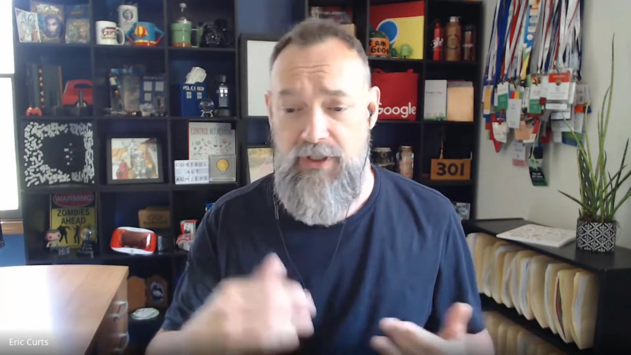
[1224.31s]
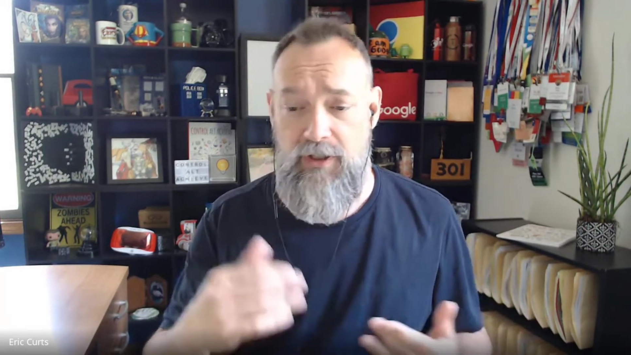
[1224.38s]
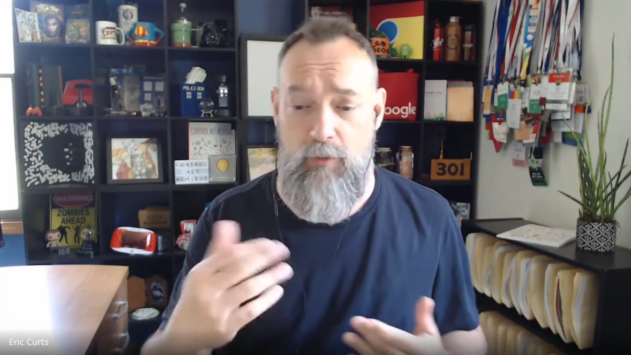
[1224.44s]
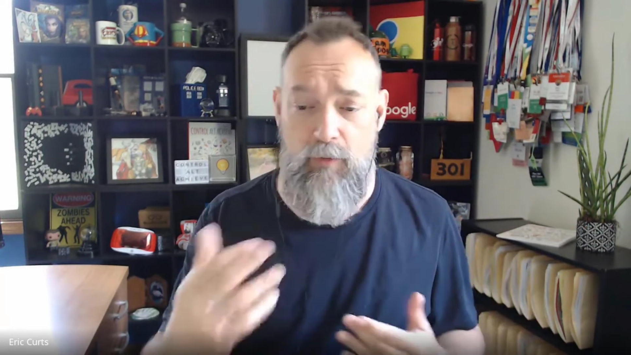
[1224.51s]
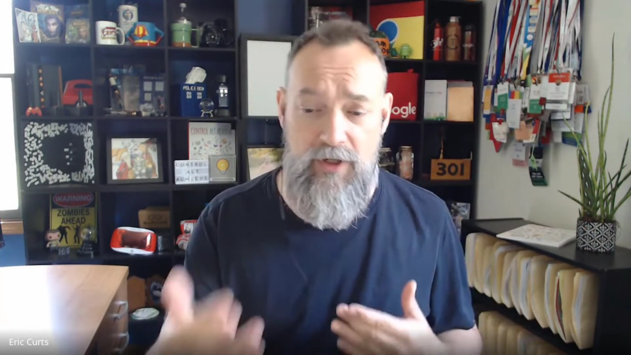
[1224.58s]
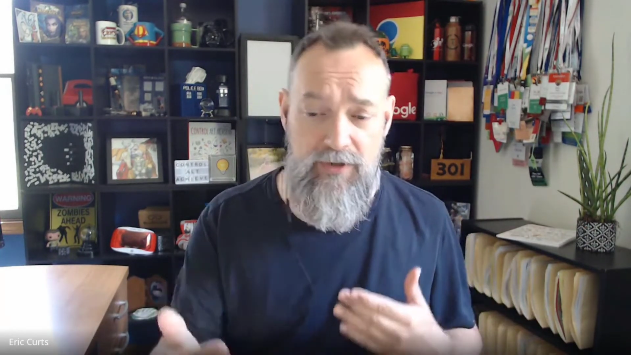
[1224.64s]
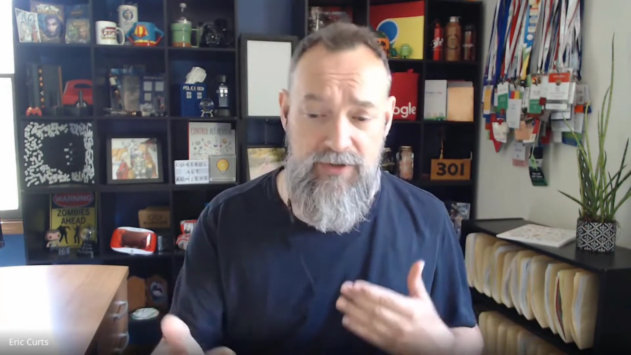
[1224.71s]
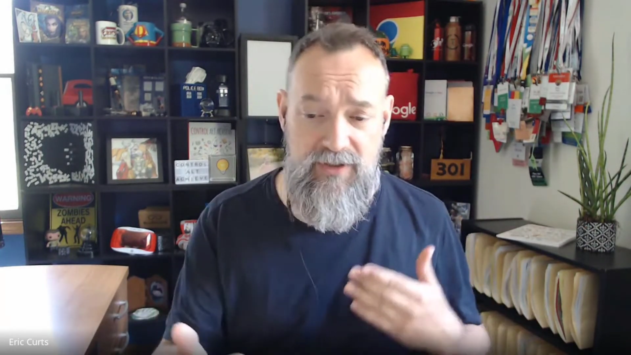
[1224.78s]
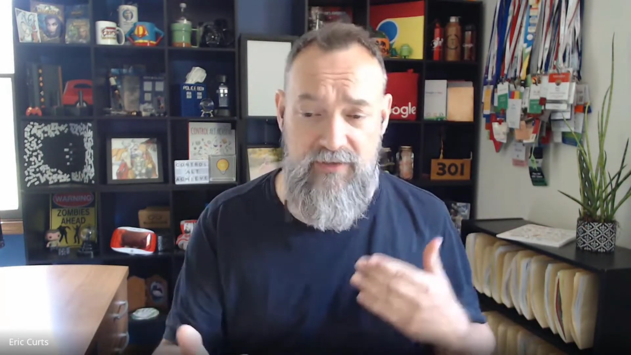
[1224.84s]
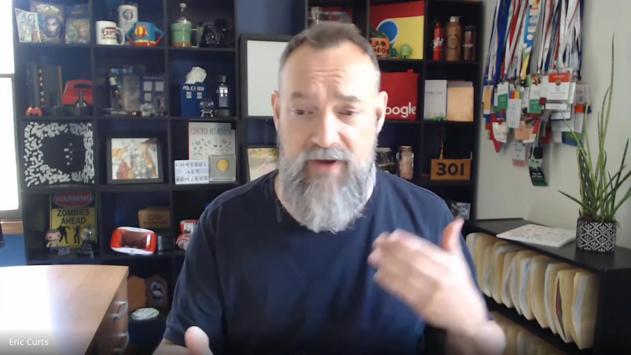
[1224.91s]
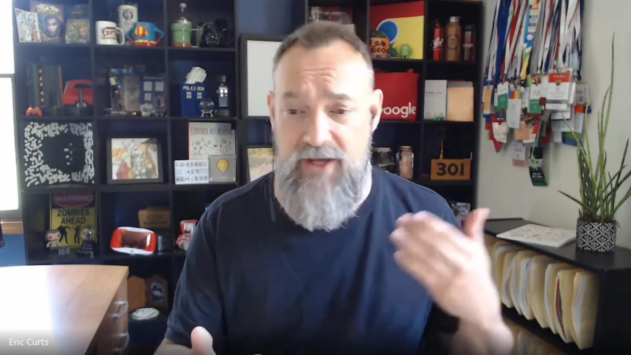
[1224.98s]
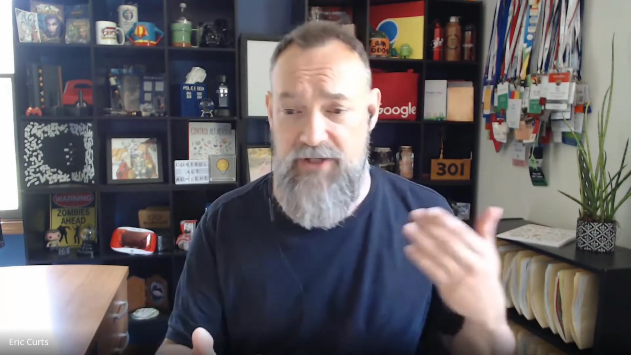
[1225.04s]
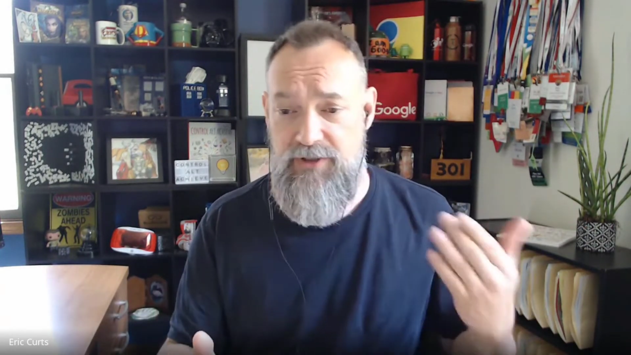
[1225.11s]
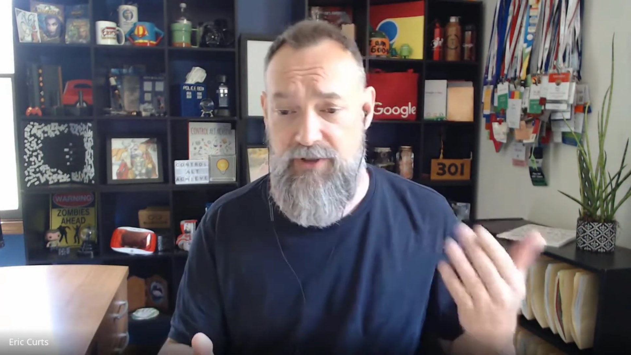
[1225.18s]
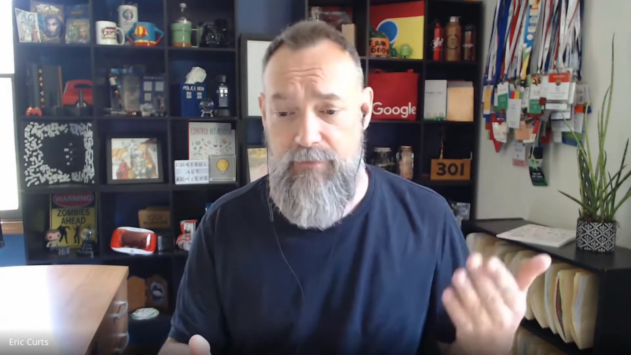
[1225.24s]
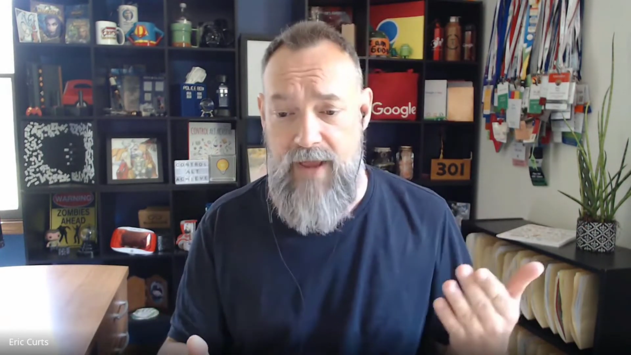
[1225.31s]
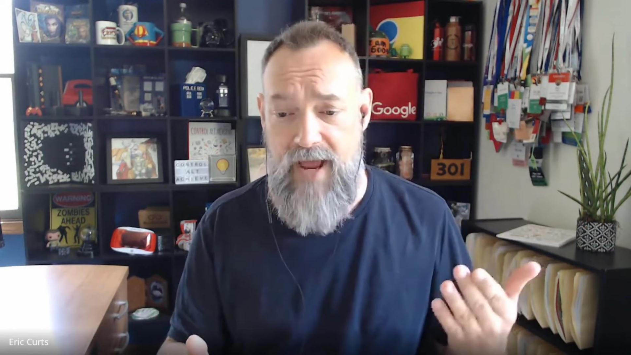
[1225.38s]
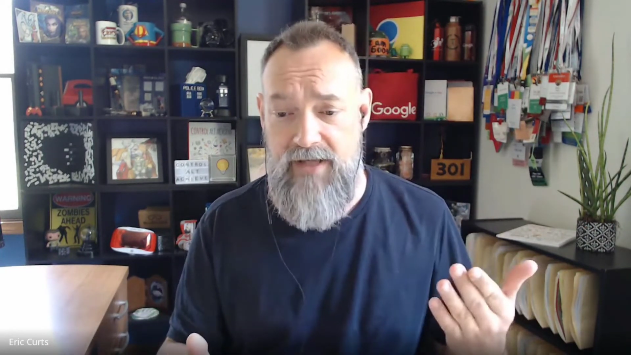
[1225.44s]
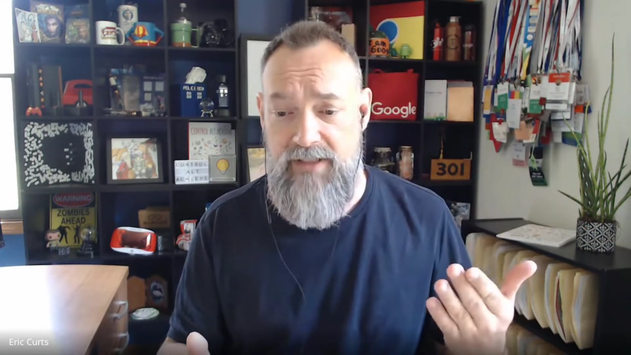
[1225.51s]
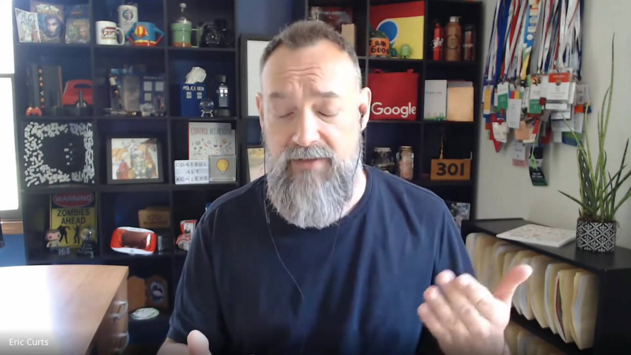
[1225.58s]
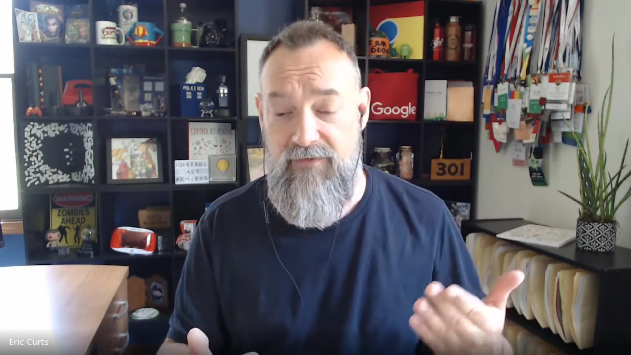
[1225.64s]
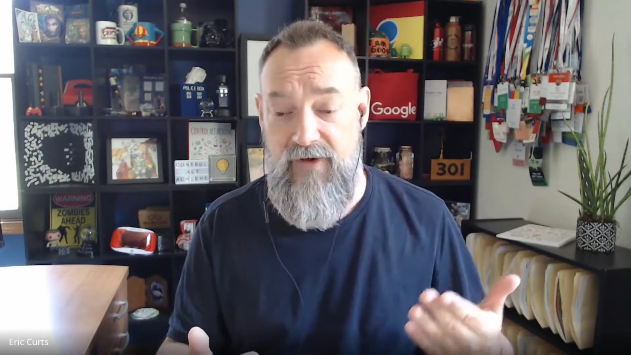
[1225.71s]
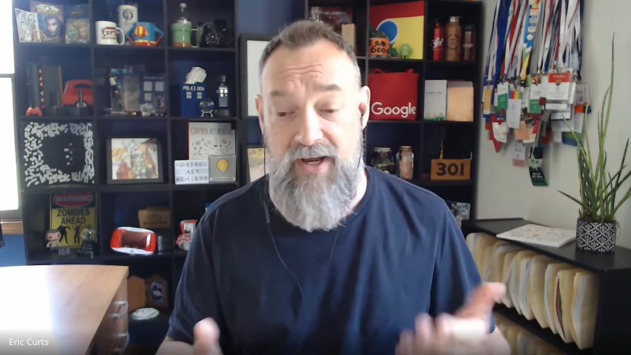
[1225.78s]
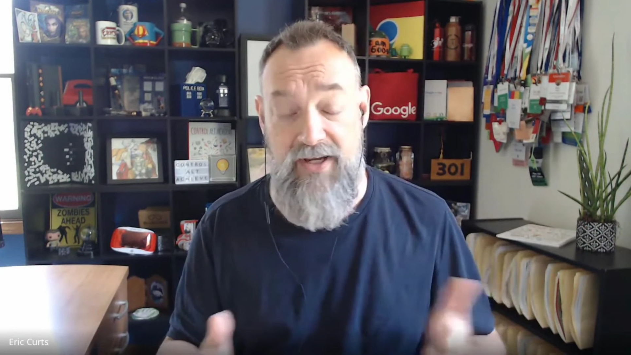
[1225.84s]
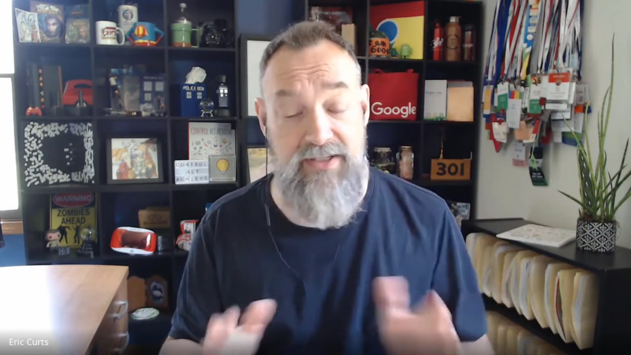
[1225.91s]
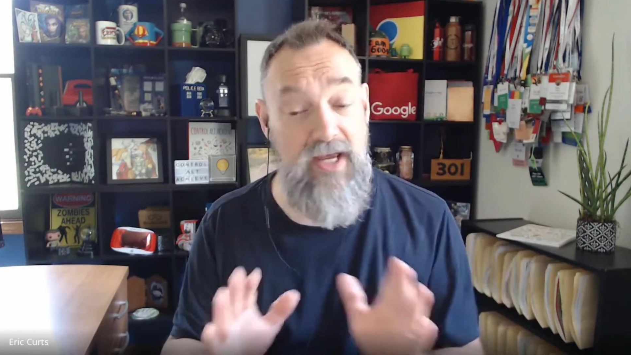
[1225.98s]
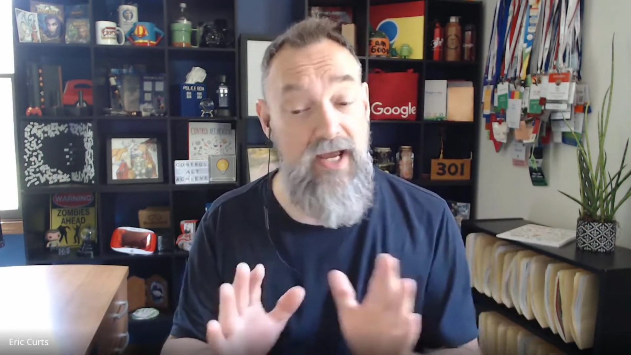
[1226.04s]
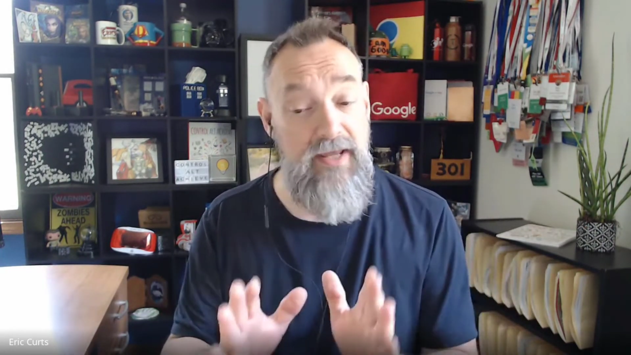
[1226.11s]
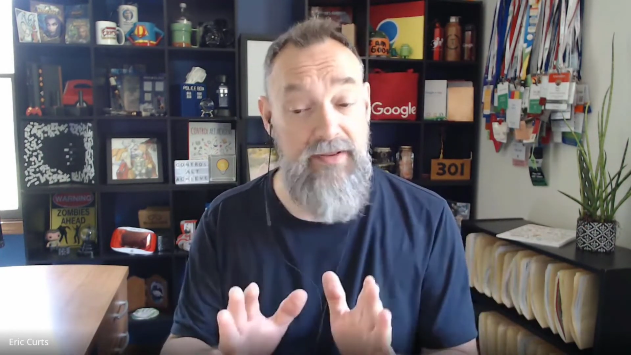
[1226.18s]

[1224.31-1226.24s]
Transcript: a Windows device or a Mac device,